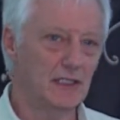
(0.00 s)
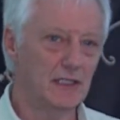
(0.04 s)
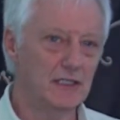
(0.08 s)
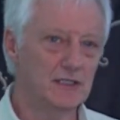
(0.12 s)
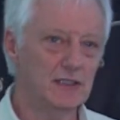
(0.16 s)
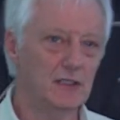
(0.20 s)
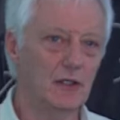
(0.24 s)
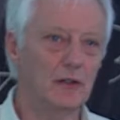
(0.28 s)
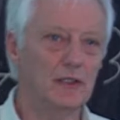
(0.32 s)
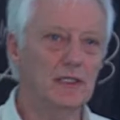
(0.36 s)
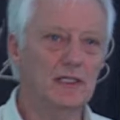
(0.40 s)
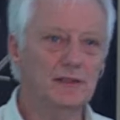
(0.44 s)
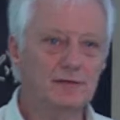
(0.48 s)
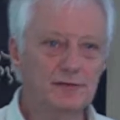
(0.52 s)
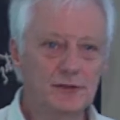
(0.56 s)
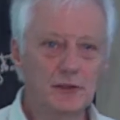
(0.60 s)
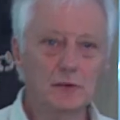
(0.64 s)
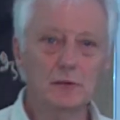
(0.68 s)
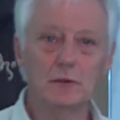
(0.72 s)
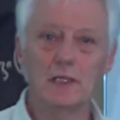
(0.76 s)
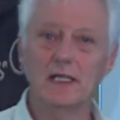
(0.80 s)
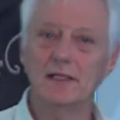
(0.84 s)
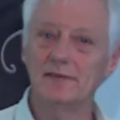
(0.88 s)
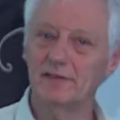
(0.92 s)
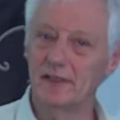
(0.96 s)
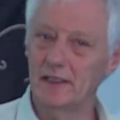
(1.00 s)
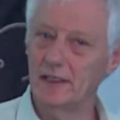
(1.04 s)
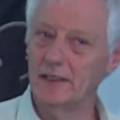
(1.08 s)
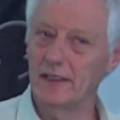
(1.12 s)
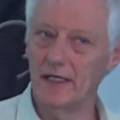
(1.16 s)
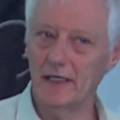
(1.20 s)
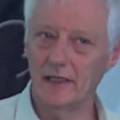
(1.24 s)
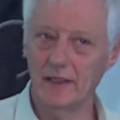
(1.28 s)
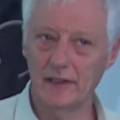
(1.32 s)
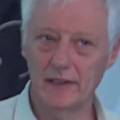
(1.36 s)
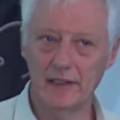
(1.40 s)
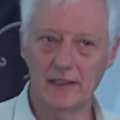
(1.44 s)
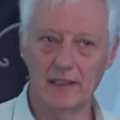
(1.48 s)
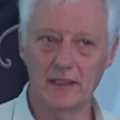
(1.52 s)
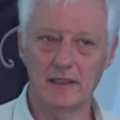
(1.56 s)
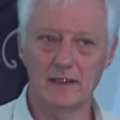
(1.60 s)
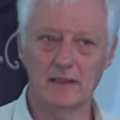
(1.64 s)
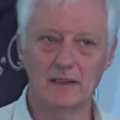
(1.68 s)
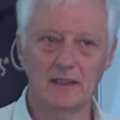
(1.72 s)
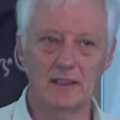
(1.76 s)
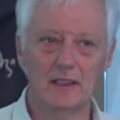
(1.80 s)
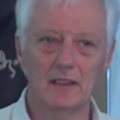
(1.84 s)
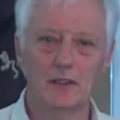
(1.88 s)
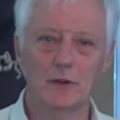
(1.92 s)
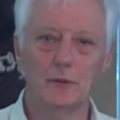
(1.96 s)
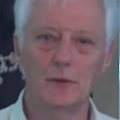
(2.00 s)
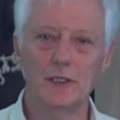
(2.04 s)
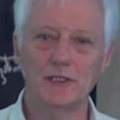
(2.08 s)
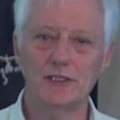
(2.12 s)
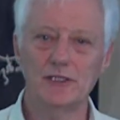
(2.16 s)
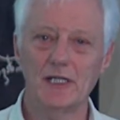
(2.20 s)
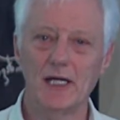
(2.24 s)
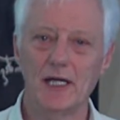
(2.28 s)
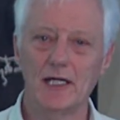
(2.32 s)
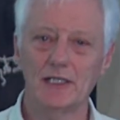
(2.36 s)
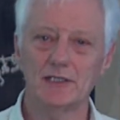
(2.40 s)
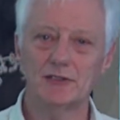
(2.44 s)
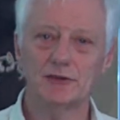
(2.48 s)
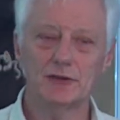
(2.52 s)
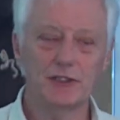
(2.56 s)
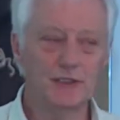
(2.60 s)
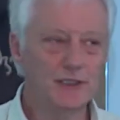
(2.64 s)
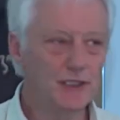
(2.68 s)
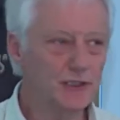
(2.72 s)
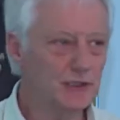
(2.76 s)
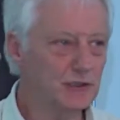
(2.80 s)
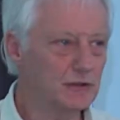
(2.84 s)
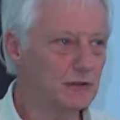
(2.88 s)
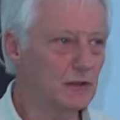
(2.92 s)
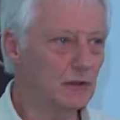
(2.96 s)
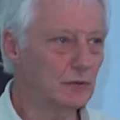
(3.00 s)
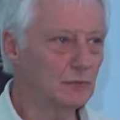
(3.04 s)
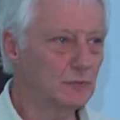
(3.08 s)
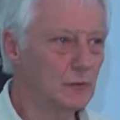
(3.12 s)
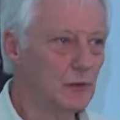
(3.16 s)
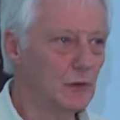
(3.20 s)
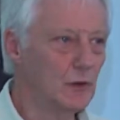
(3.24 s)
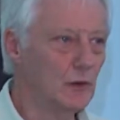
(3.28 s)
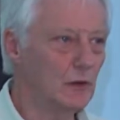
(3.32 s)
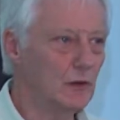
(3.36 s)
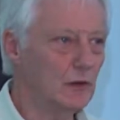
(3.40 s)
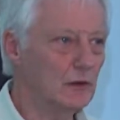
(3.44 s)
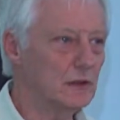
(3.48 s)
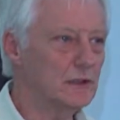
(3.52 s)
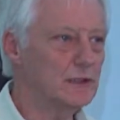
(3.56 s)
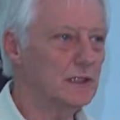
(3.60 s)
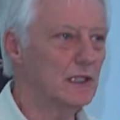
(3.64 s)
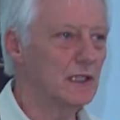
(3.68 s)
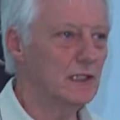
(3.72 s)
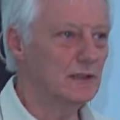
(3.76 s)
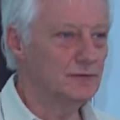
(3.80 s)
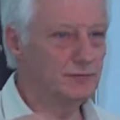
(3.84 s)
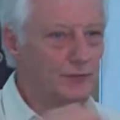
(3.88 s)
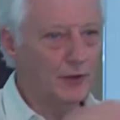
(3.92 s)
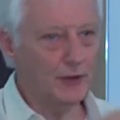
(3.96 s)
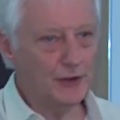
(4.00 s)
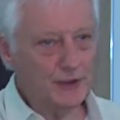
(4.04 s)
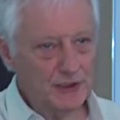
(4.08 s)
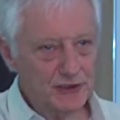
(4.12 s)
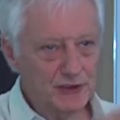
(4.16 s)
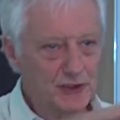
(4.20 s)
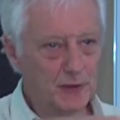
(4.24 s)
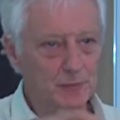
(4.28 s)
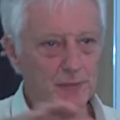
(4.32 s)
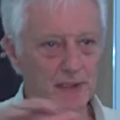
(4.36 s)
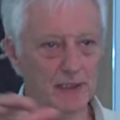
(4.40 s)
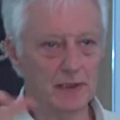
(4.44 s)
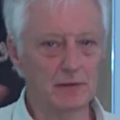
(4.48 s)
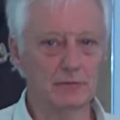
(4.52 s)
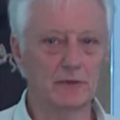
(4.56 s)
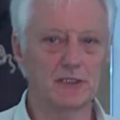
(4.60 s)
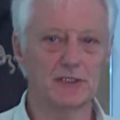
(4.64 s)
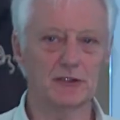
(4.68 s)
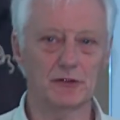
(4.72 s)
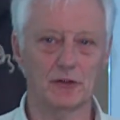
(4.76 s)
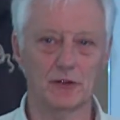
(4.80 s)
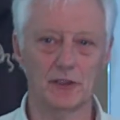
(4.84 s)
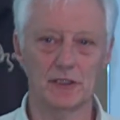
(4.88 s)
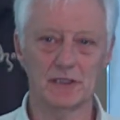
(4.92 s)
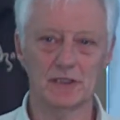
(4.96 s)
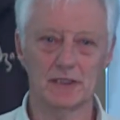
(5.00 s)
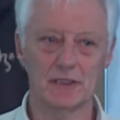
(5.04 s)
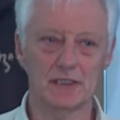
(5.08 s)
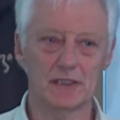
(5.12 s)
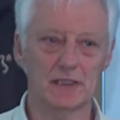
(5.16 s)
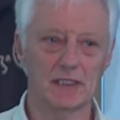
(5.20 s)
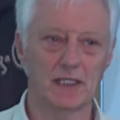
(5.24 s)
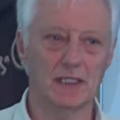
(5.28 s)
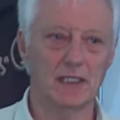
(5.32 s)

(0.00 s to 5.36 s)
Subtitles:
So if you live in an area which has traditional rules for distributing resources,